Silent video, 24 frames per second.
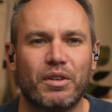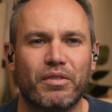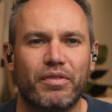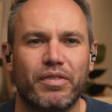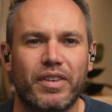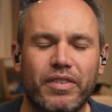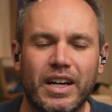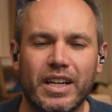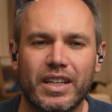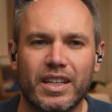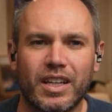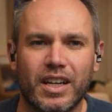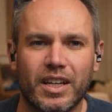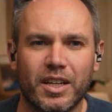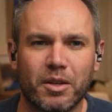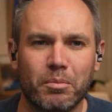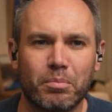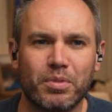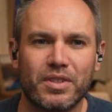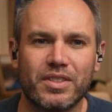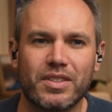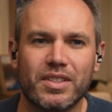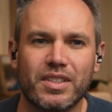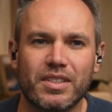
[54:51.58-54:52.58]
a fine line
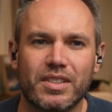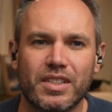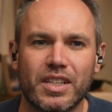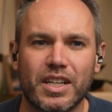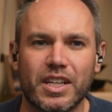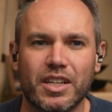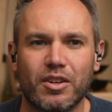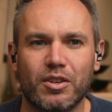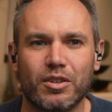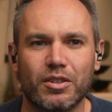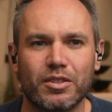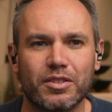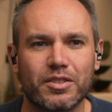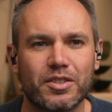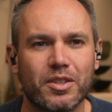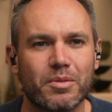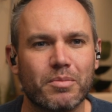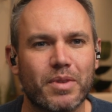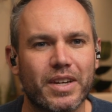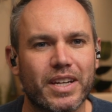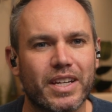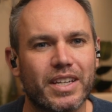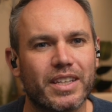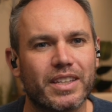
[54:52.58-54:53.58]
of business and an art
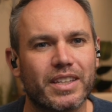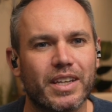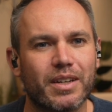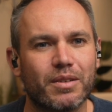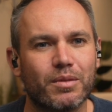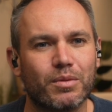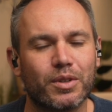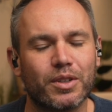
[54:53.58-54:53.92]
to making that